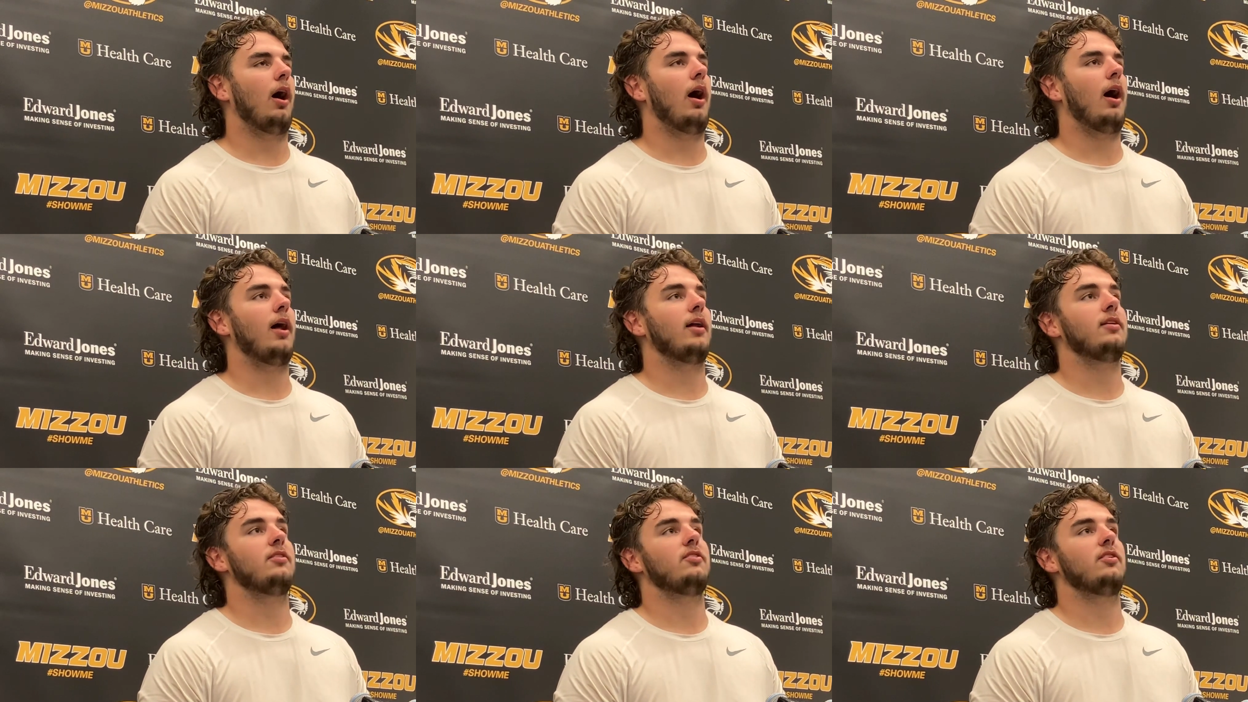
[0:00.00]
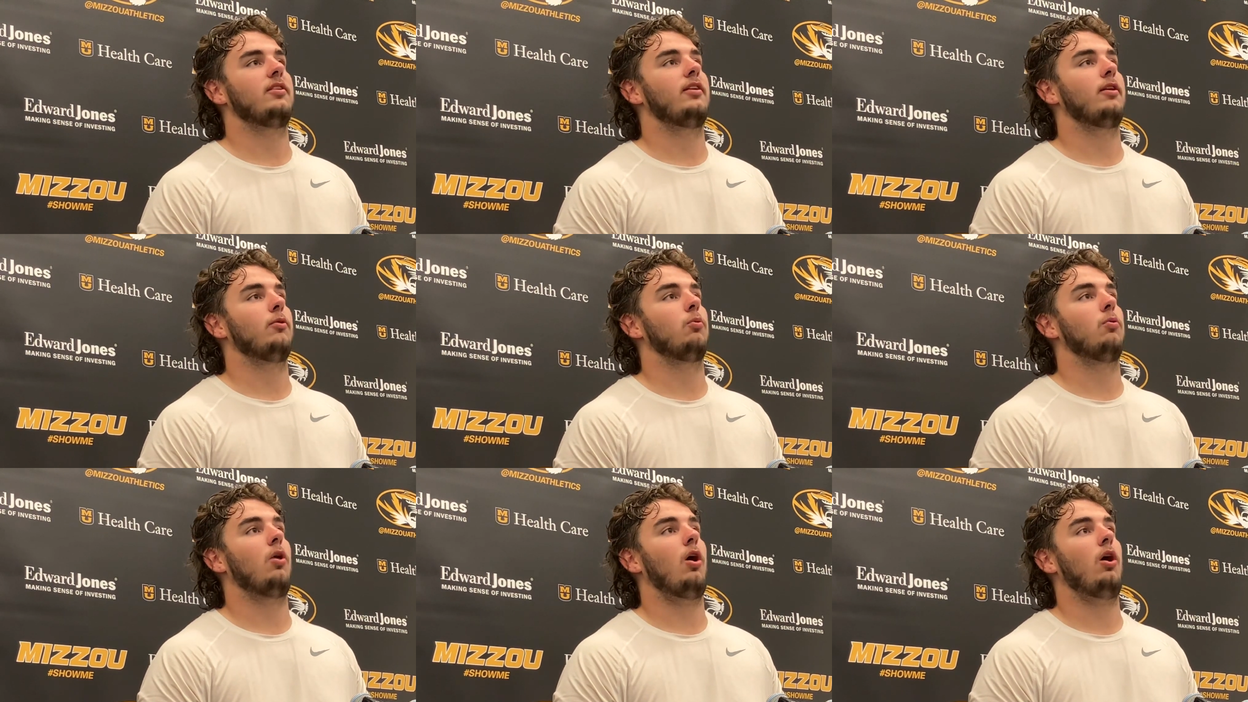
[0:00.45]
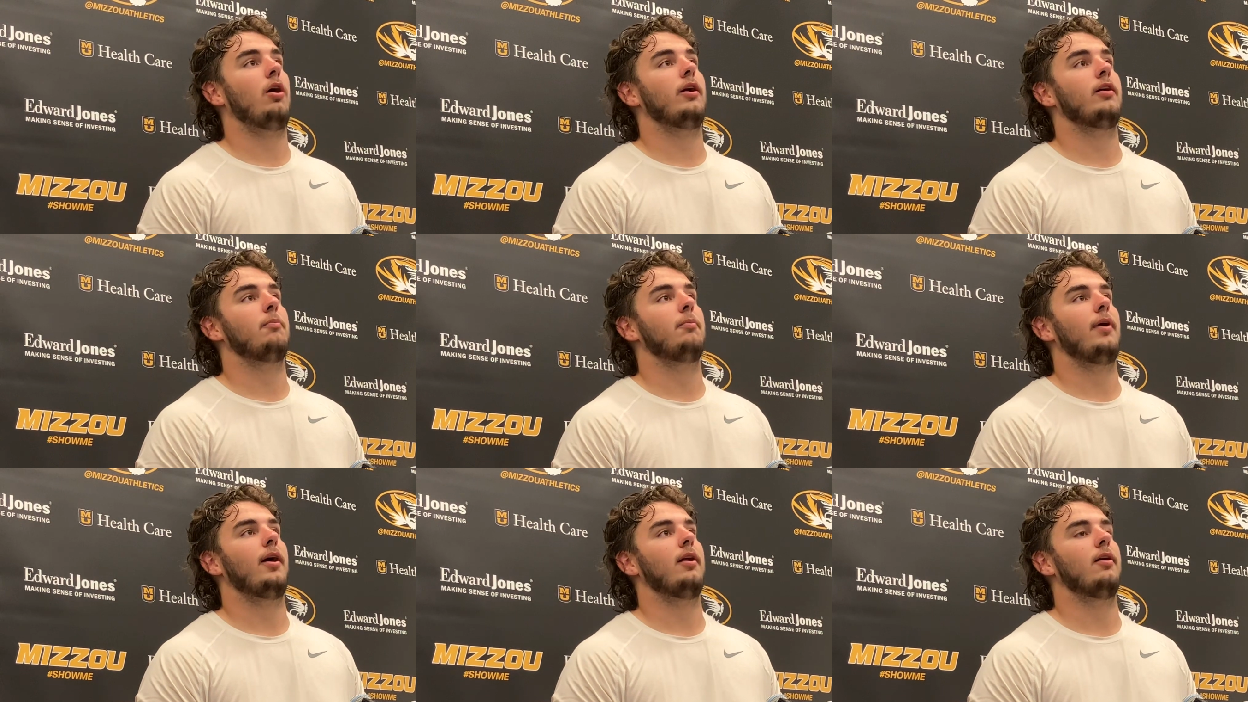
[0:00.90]
I honestly think we're all
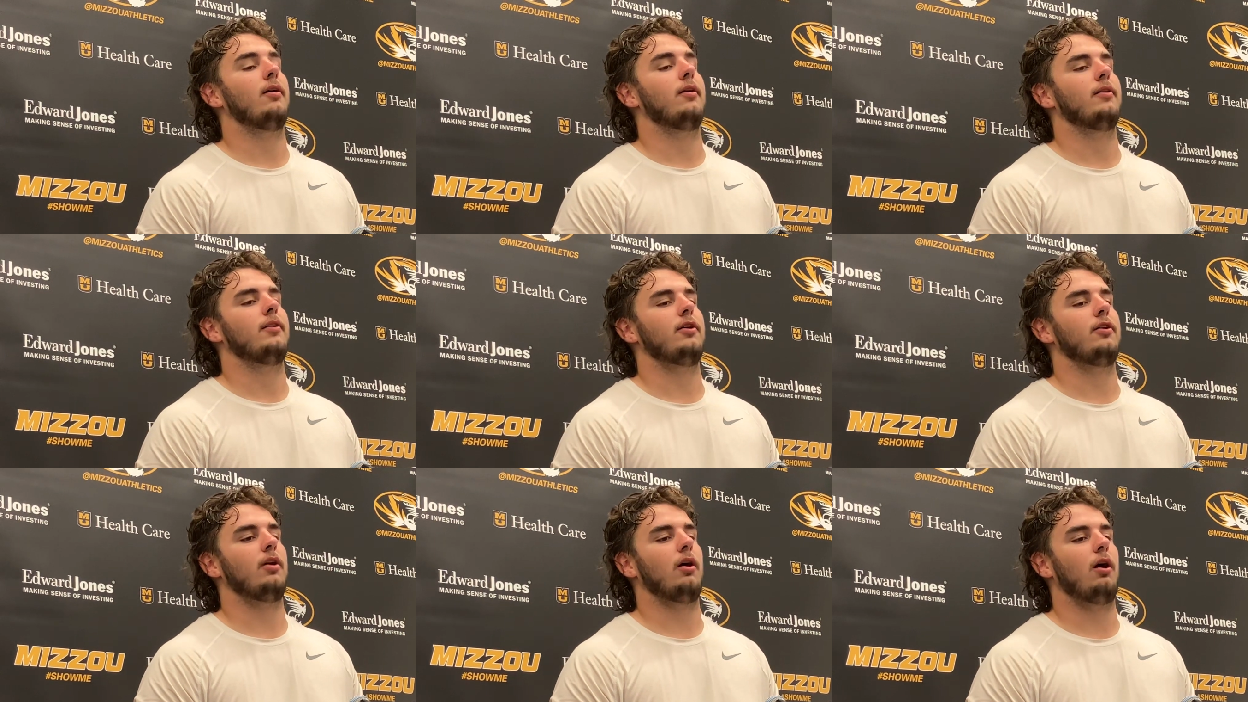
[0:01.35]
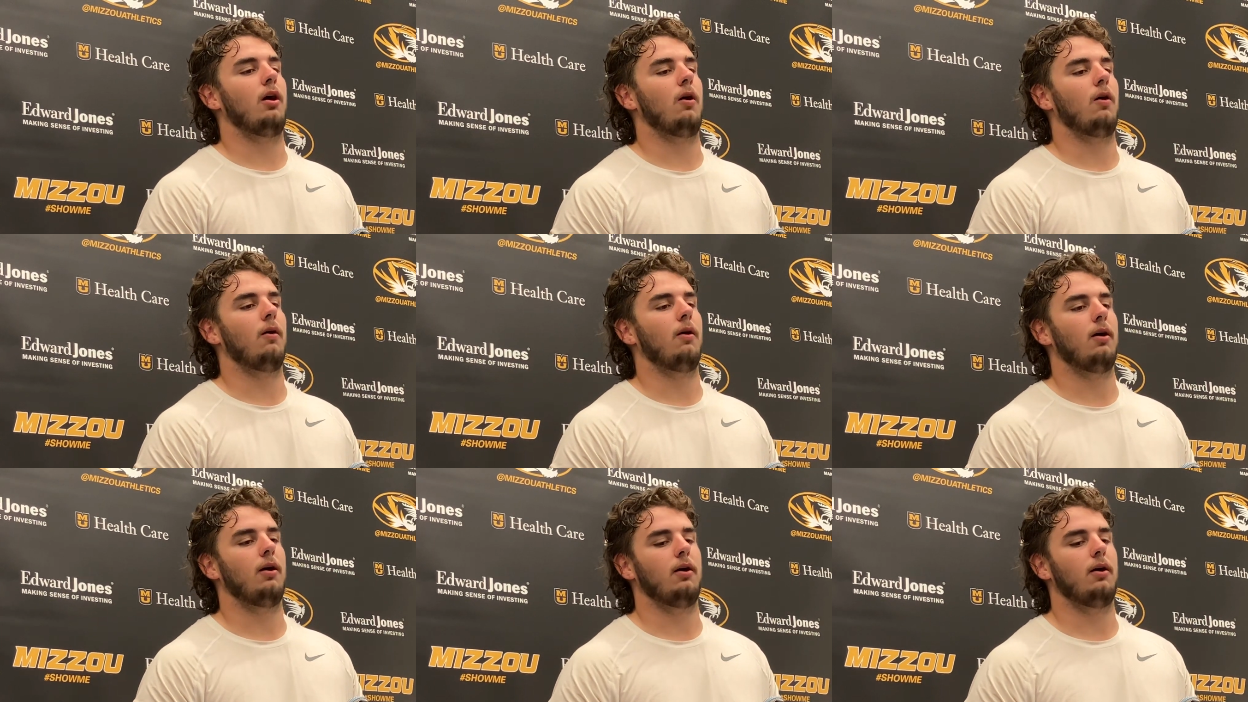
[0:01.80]
getting better, you know.